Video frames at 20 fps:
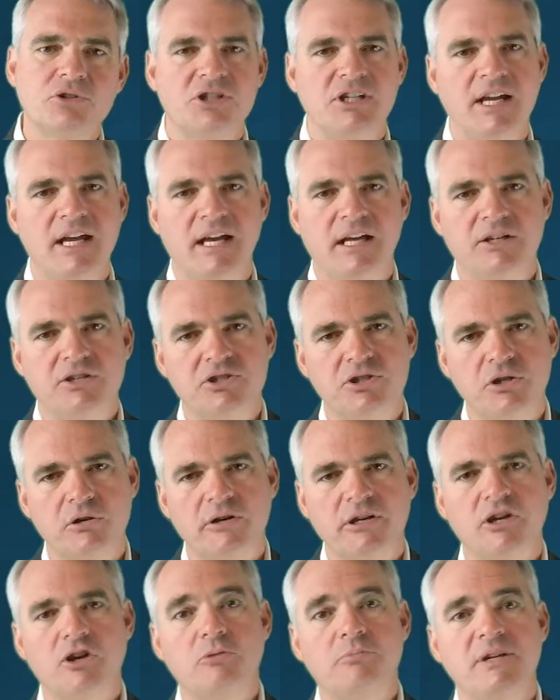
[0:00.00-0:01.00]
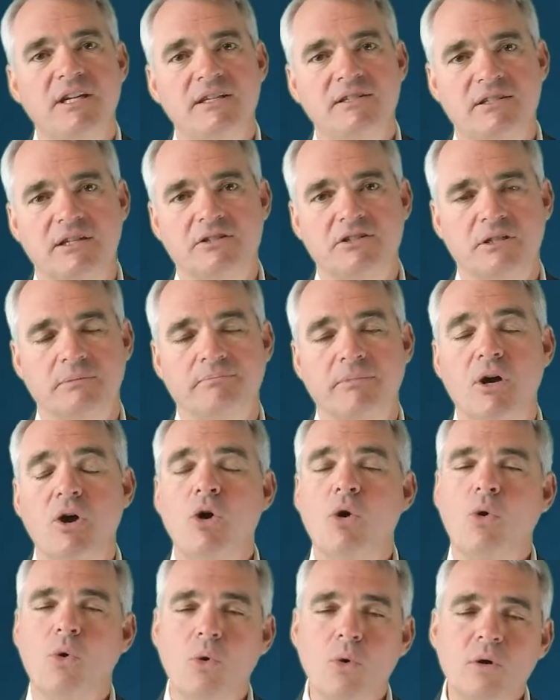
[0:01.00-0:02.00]
change to your ERP system
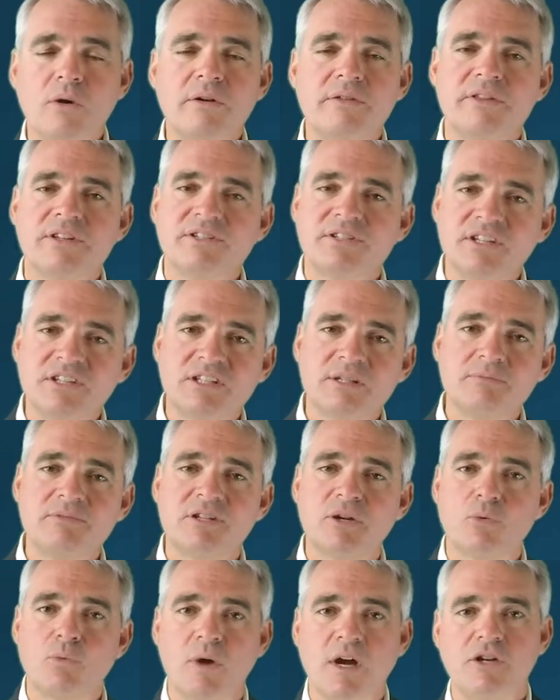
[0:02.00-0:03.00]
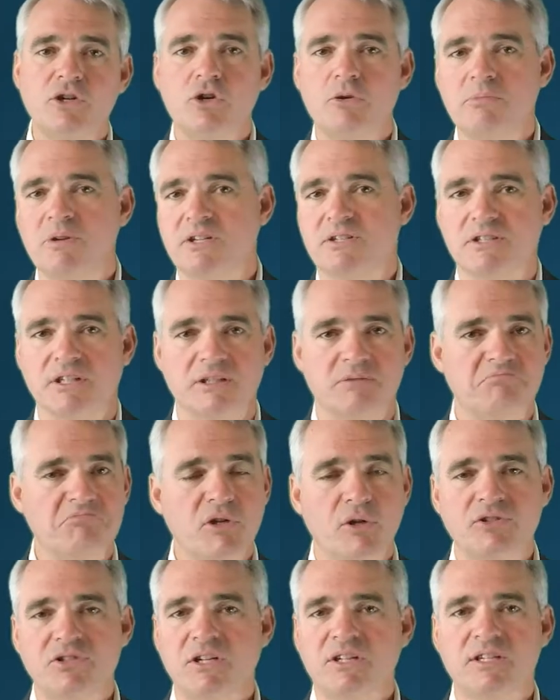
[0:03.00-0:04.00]
or the systems that run your business,
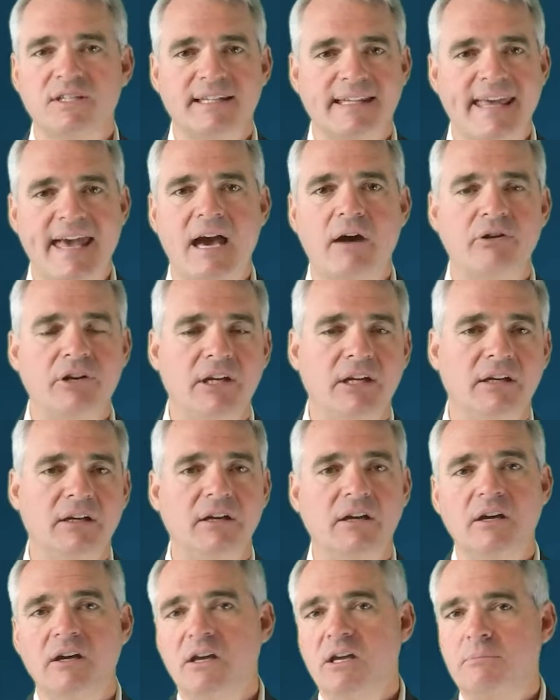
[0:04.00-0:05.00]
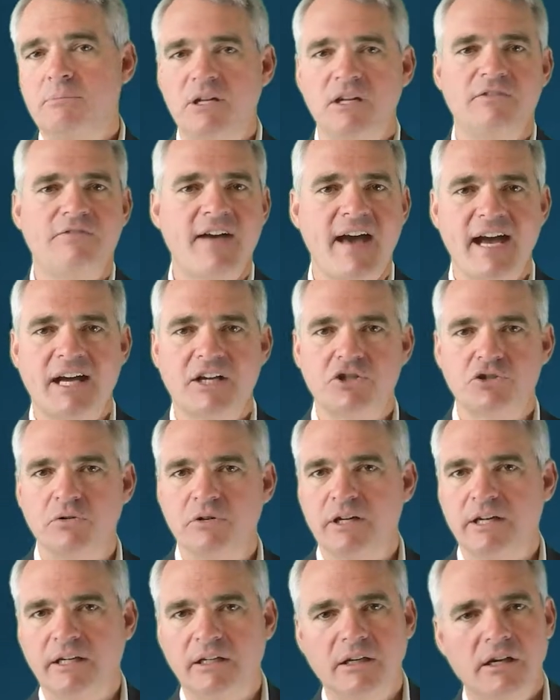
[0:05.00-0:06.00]
such as accounting,
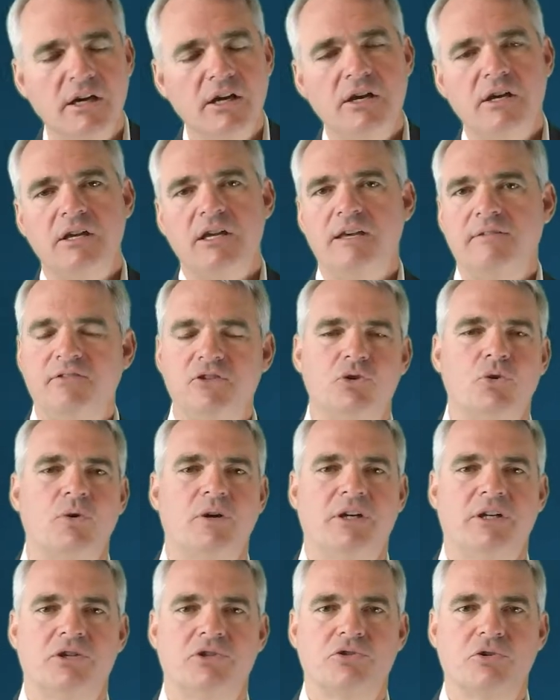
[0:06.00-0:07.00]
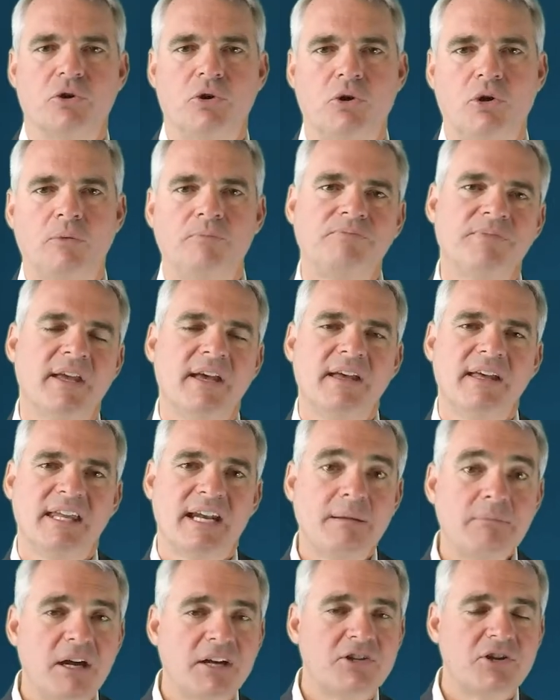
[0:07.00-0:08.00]
manufacturing, inventory control? And
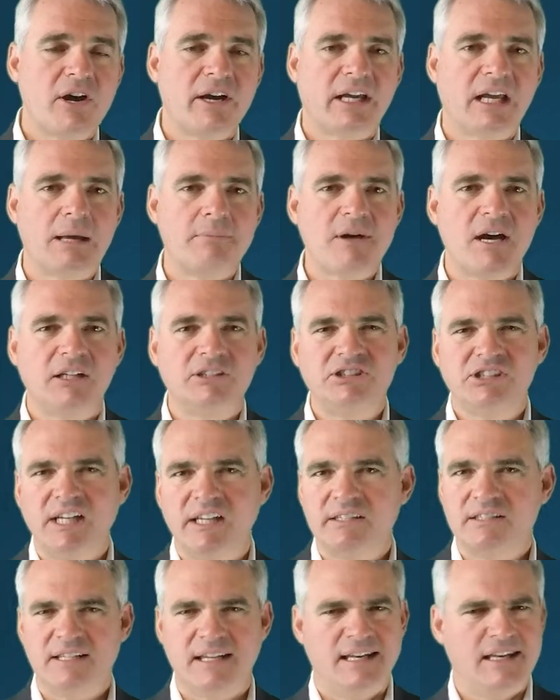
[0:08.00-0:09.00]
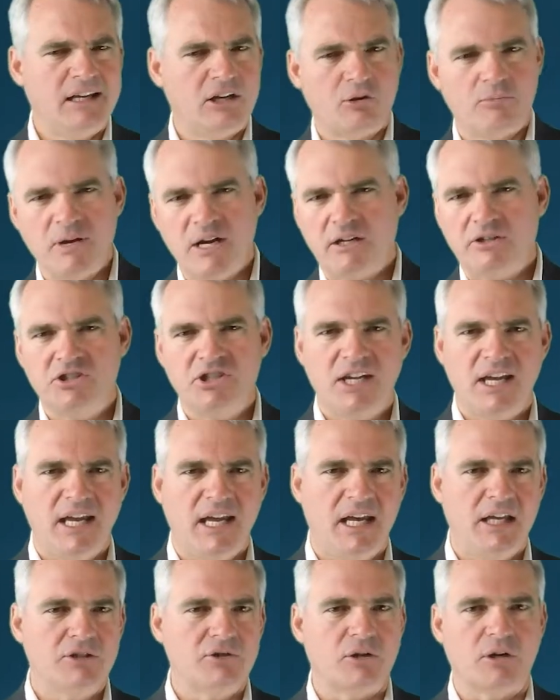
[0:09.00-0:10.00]
I'm not talking about just an incremental
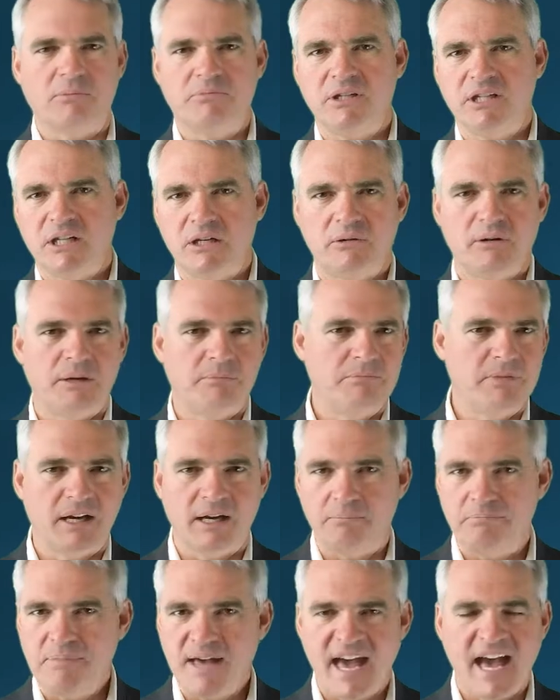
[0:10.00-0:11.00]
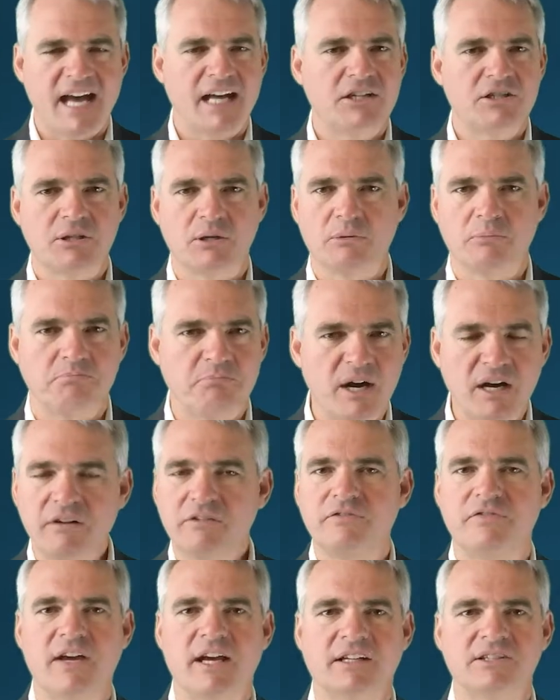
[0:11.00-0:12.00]
change or a patch or a bug
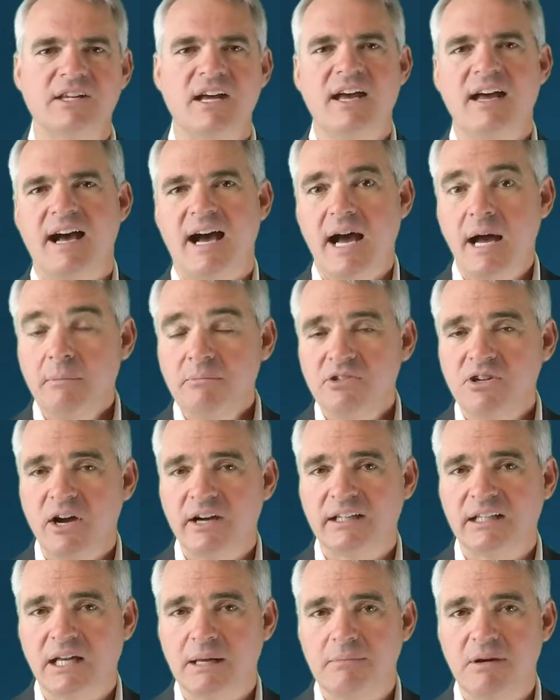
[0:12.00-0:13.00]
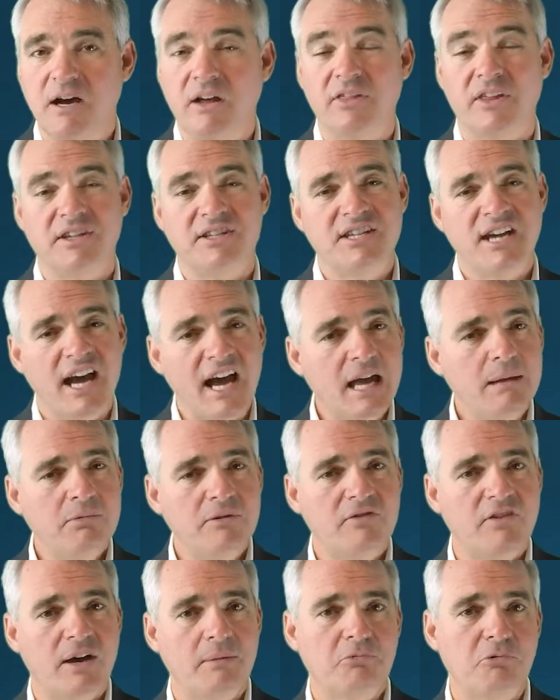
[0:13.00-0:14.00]
fix. I'm talking about the type
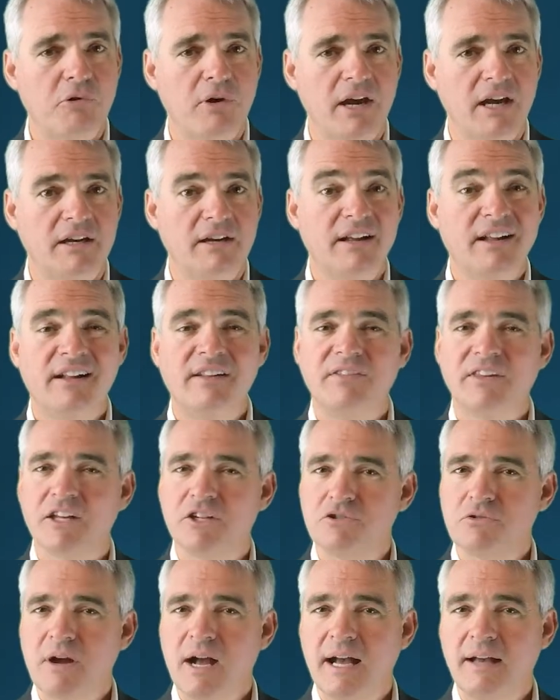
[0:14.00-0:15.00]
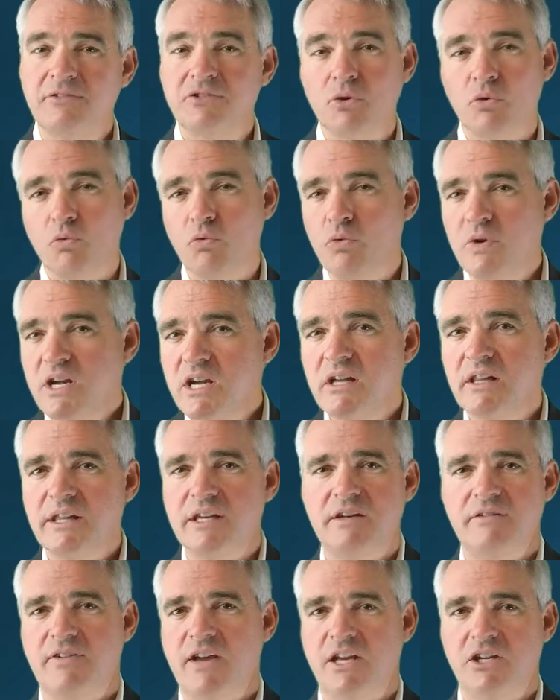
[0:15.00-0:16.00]
of upgrade that drives real
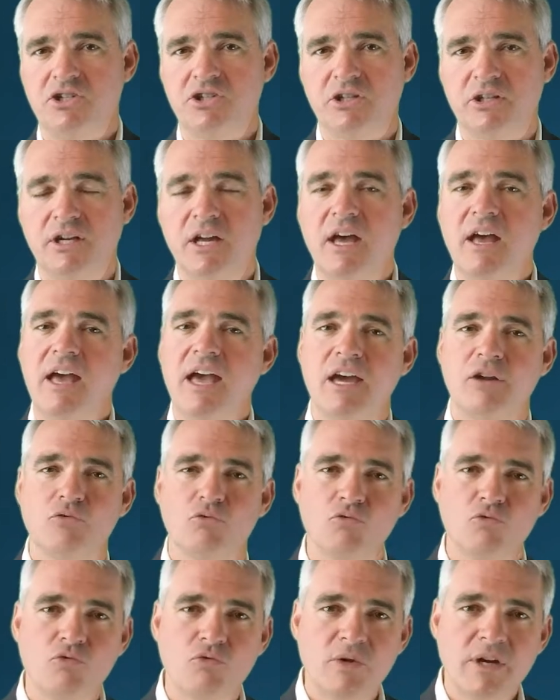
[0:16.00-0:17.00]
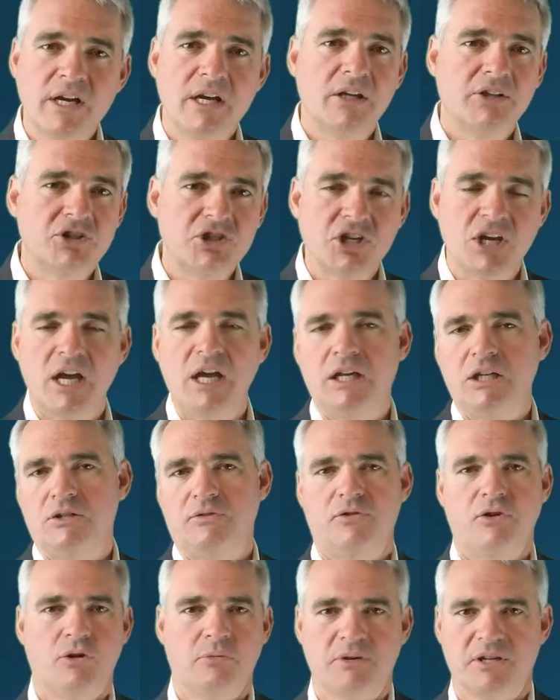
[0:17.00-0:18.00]
innovation and real change
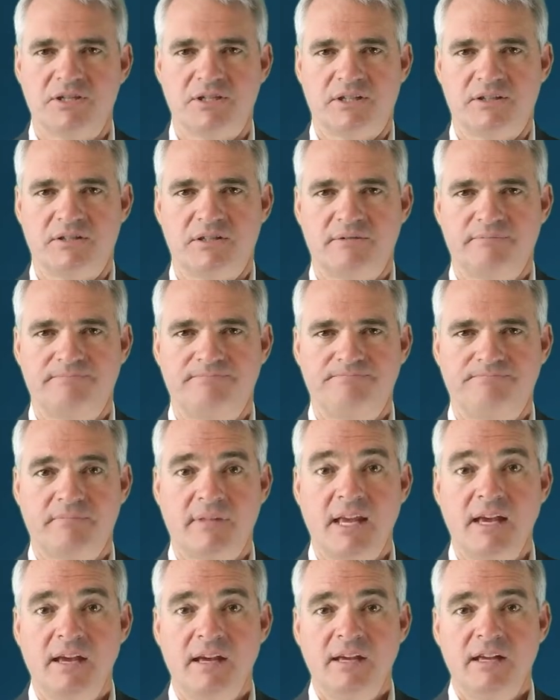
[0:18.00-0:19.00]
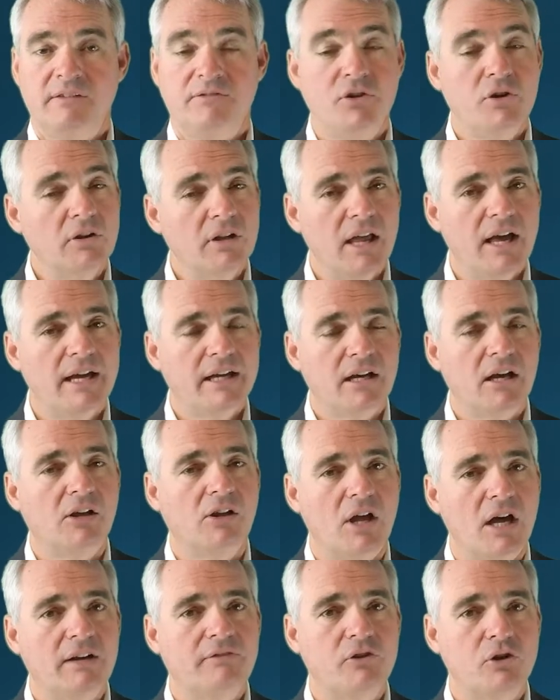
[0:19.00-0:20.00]
for your business. If you're like a
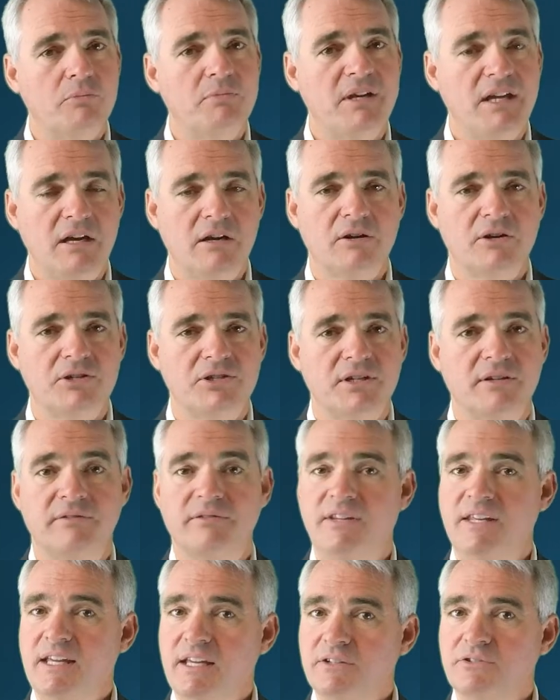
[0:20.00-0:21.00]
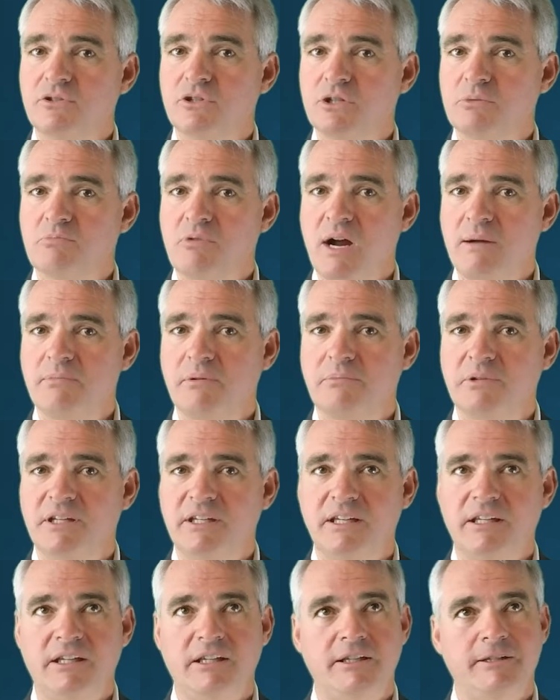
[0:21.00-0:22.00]
lot of your peers, the answer is
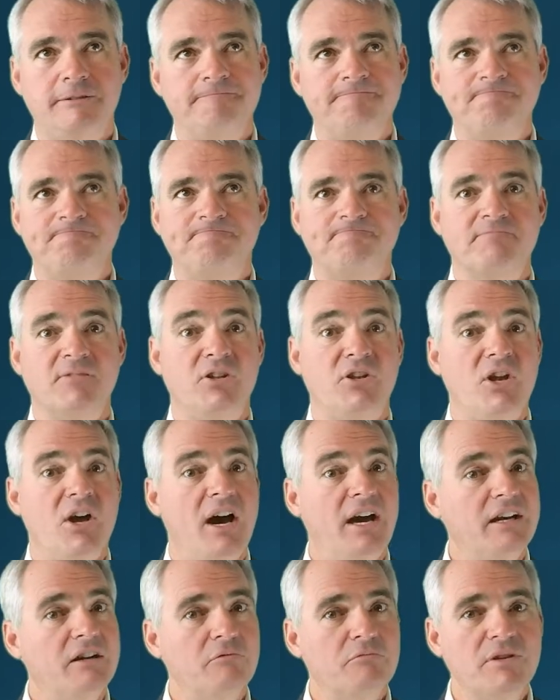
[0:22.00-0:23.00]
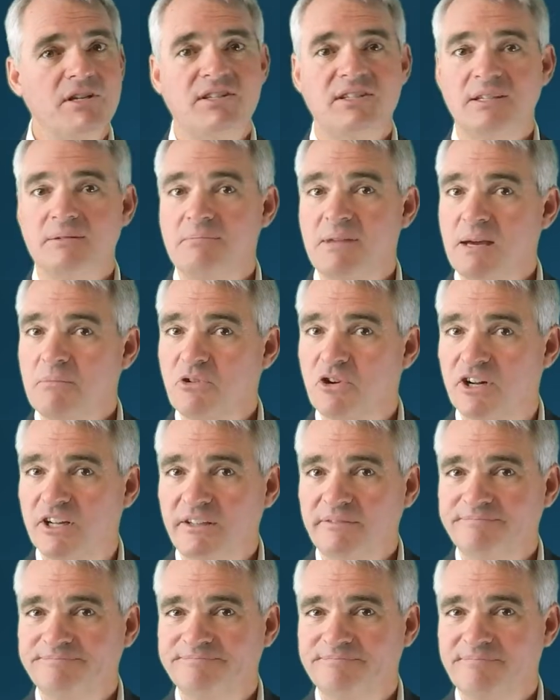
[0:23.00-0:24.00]
probably not in recent memory.